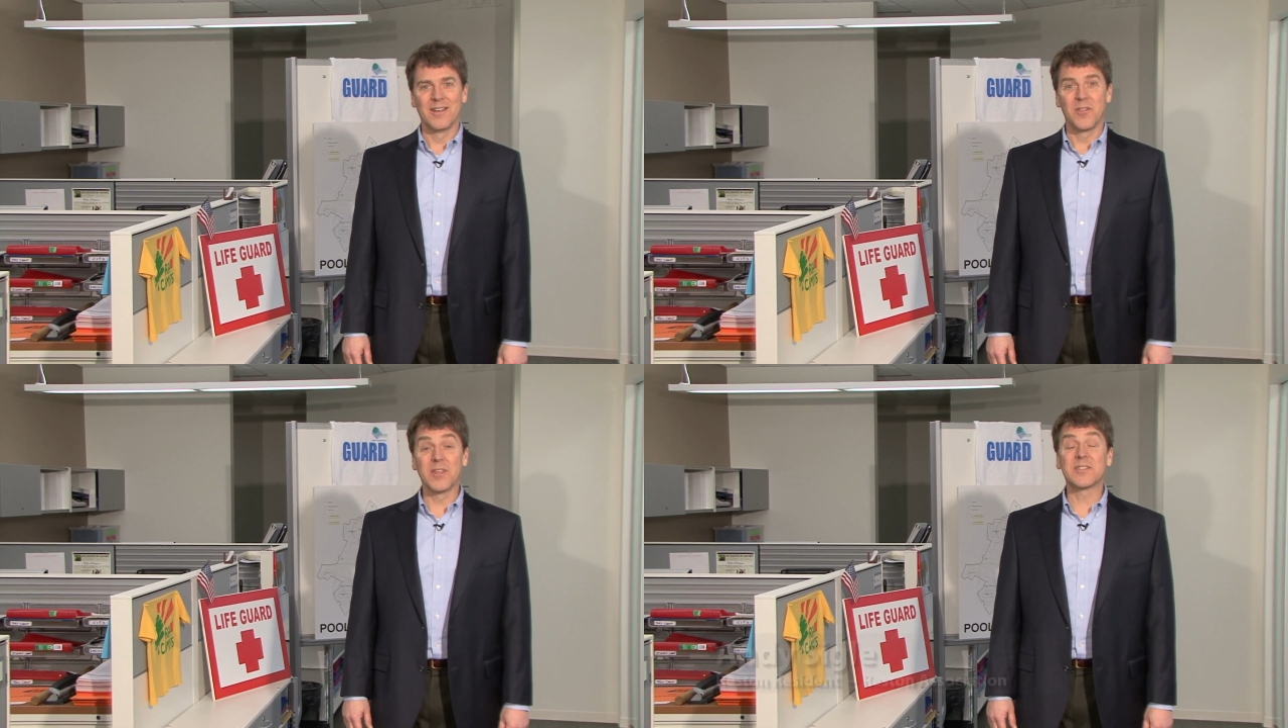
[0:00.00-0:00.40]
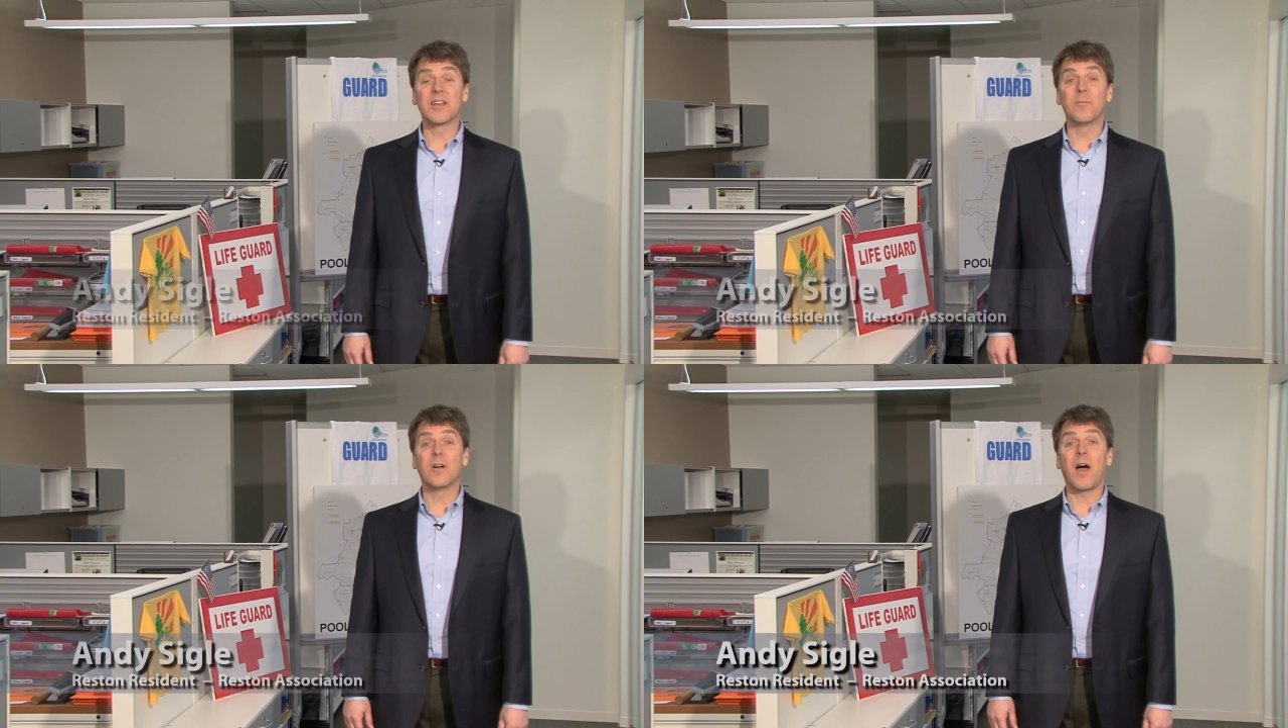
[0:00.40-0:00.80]
This
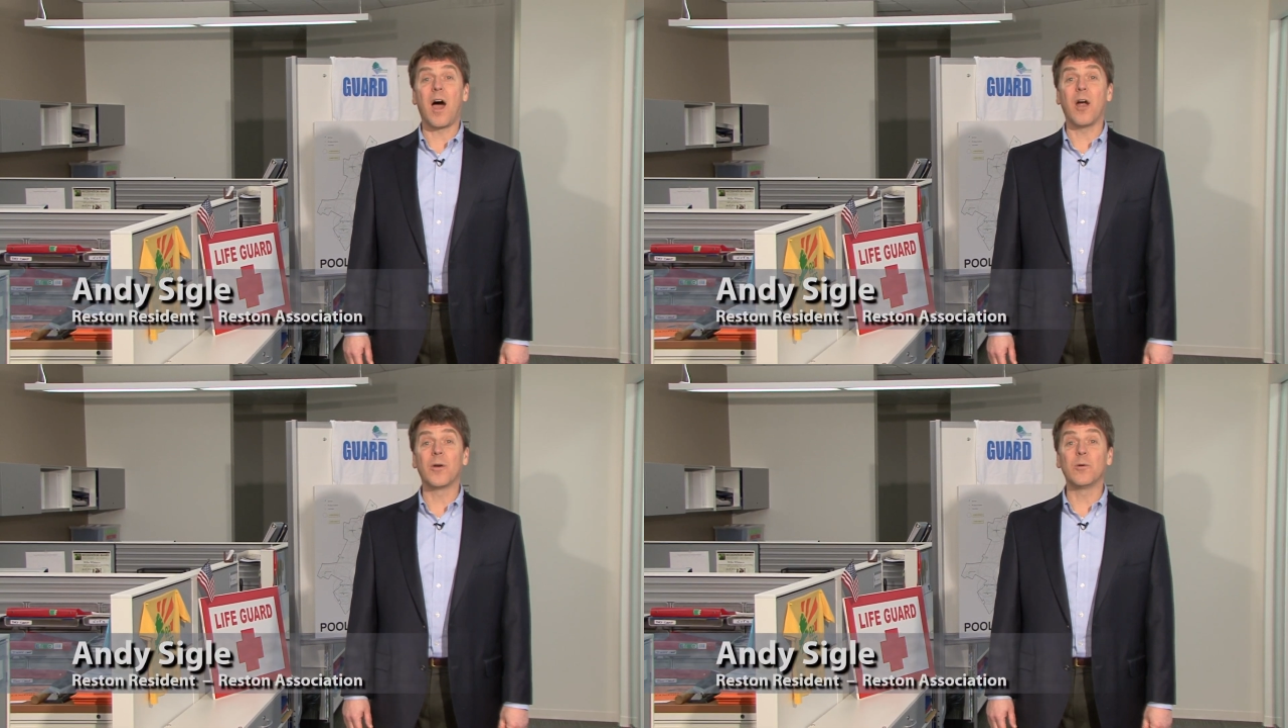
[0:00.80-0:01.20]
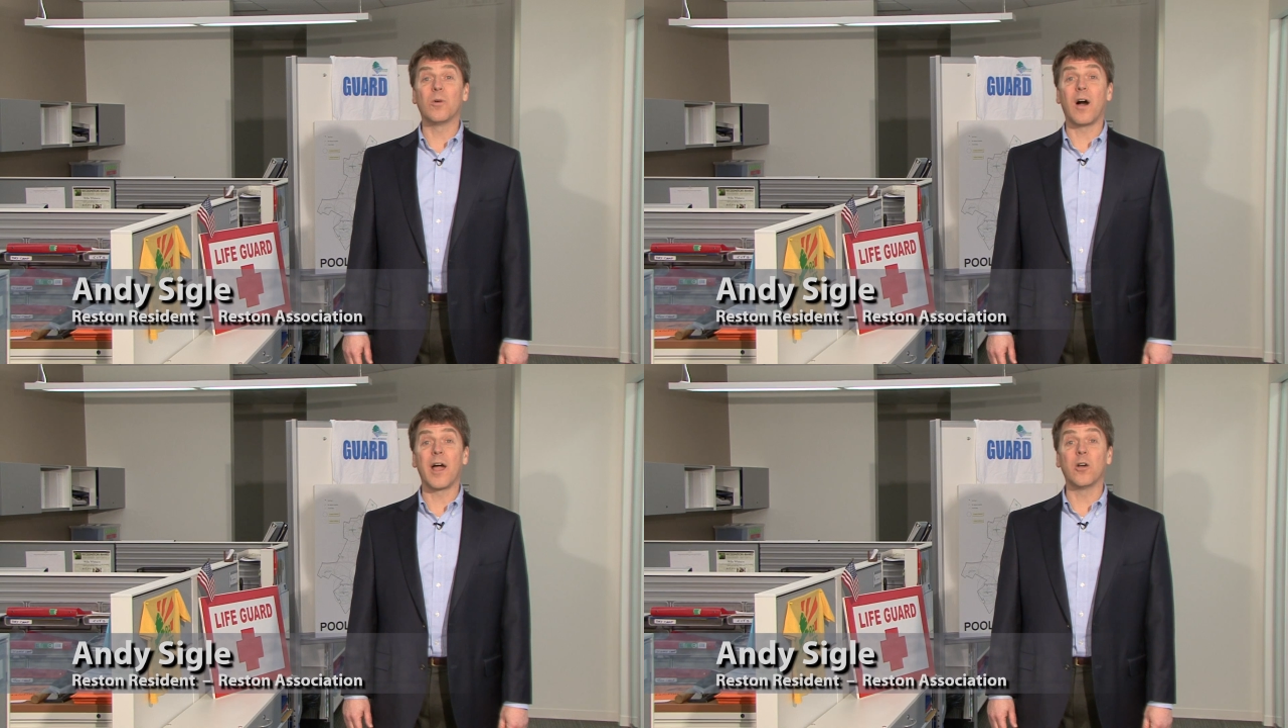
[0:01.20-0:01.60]
summer, RA will
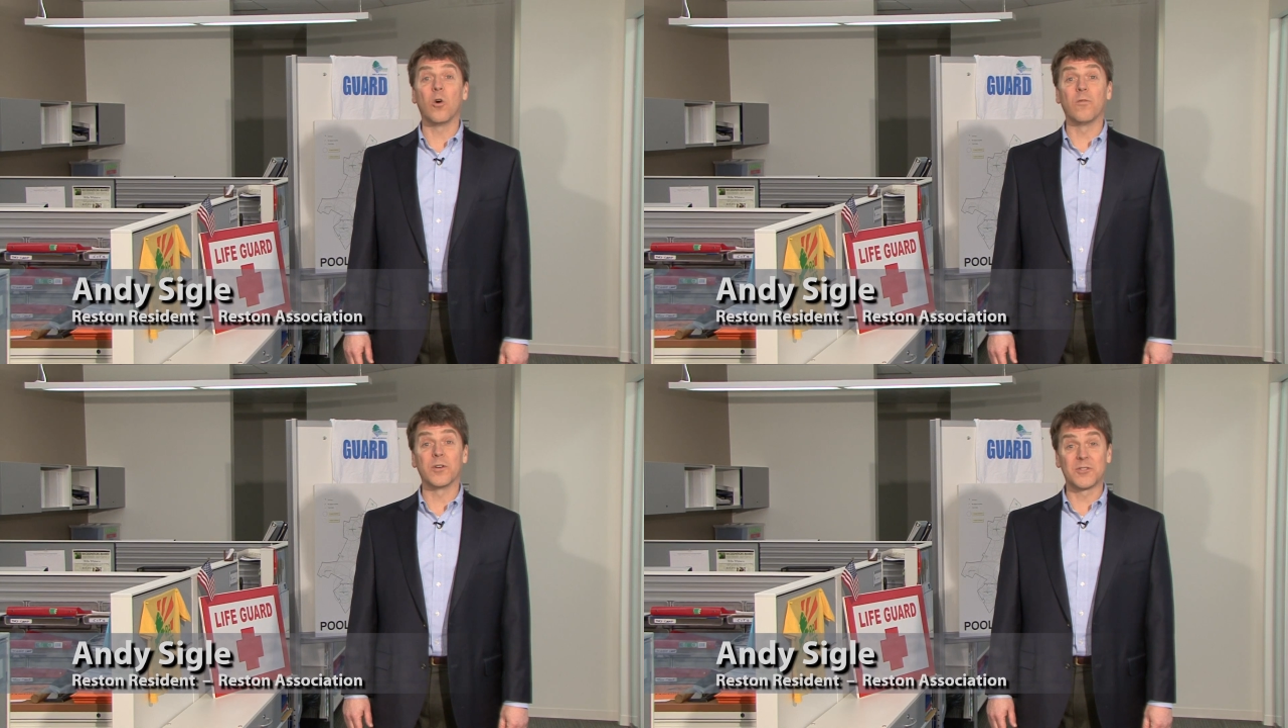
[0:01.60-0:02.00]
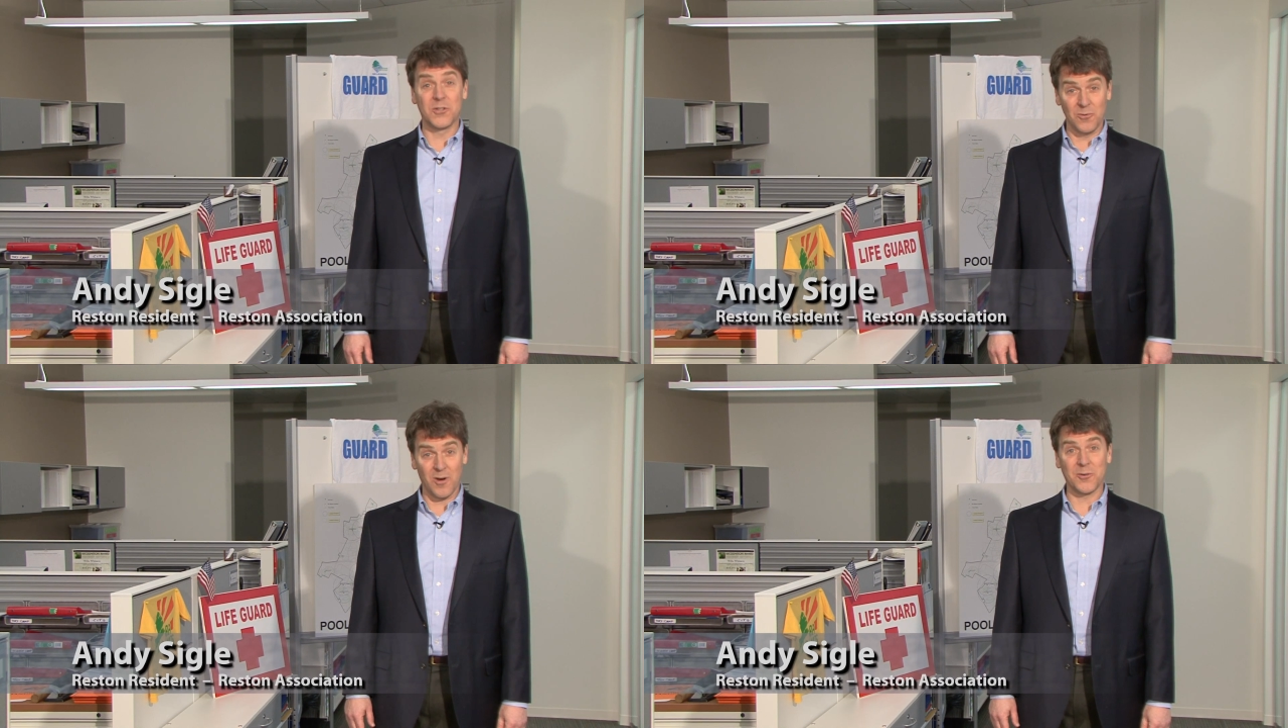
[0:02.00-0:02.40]
hire over
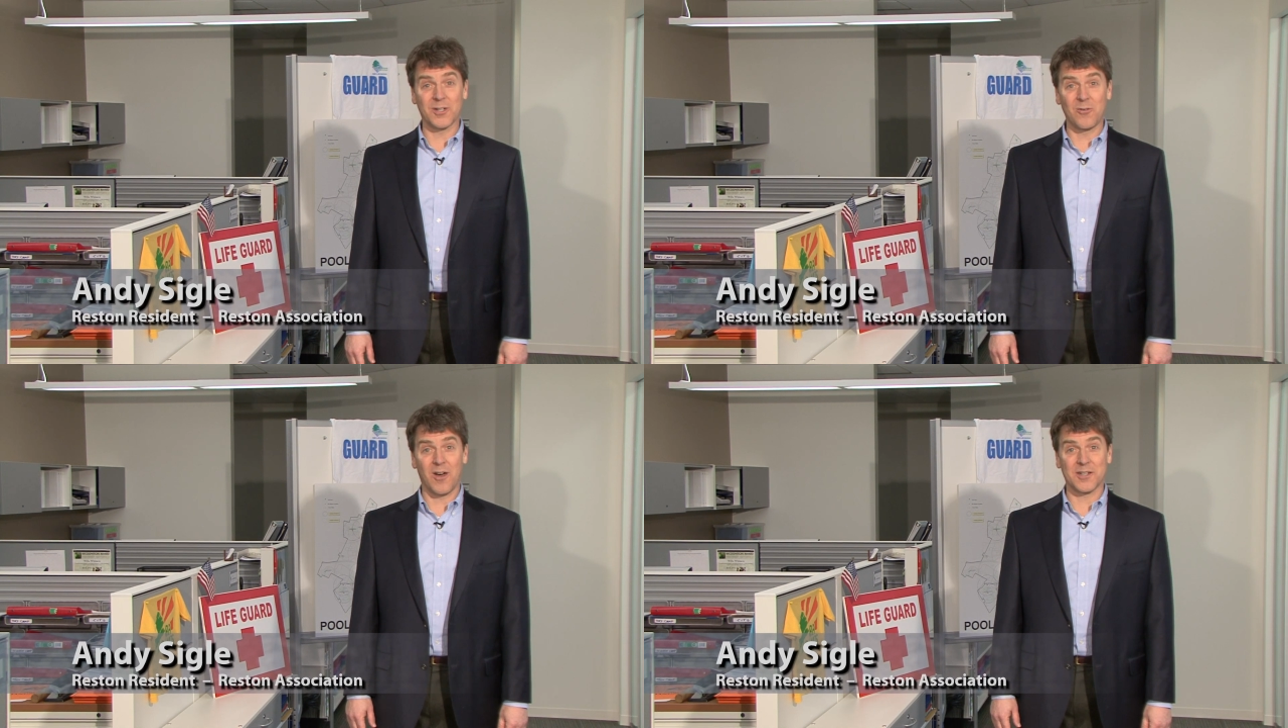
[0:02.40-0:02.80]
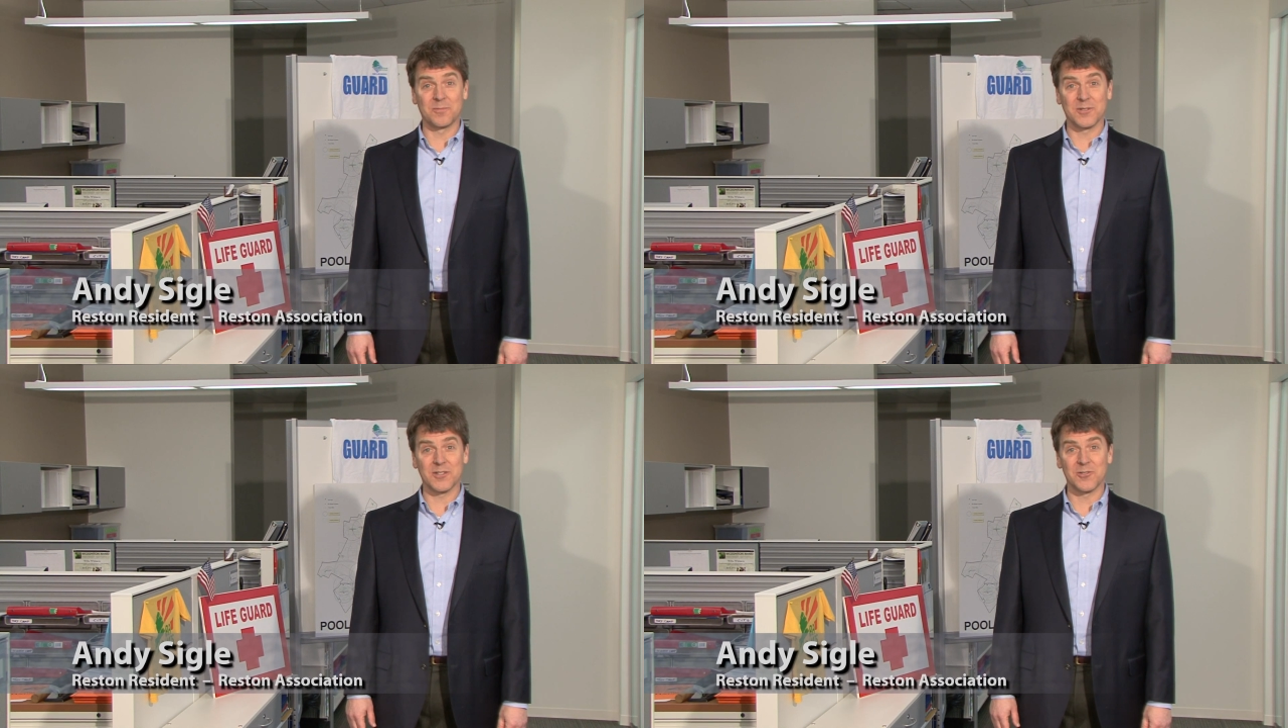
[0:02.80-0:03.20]
200 aquatics
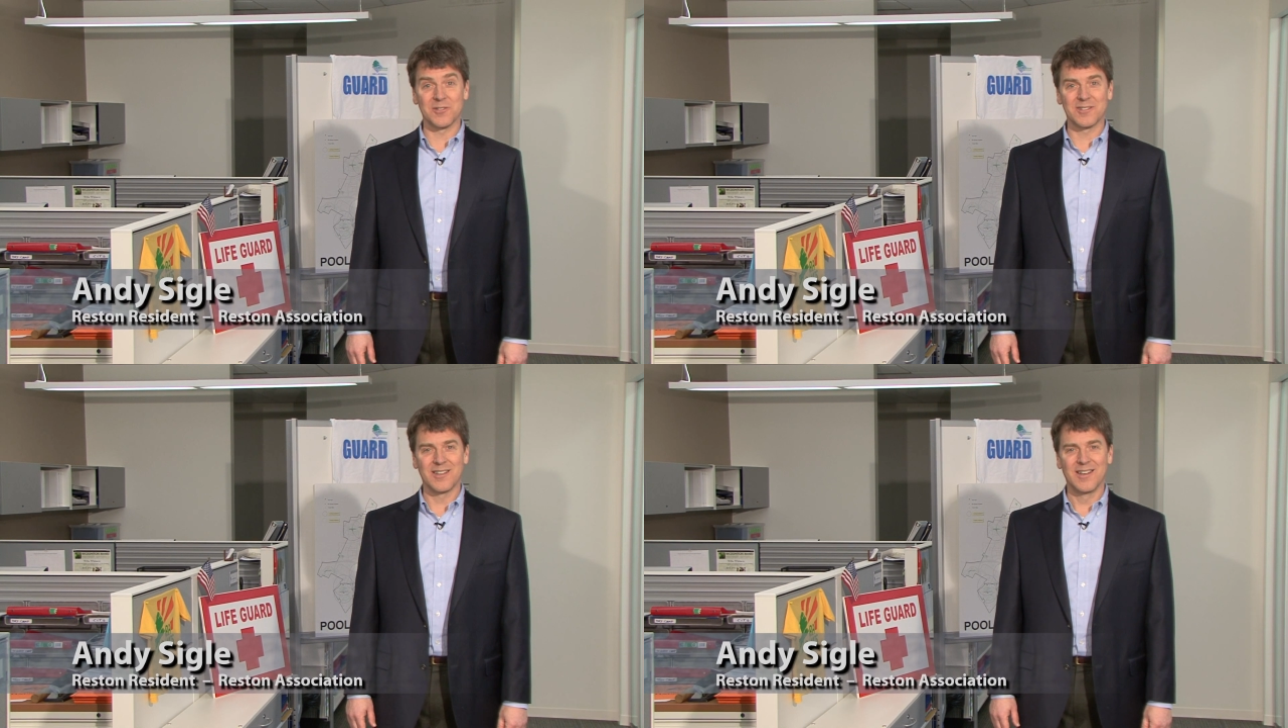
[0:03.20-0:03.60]
positions.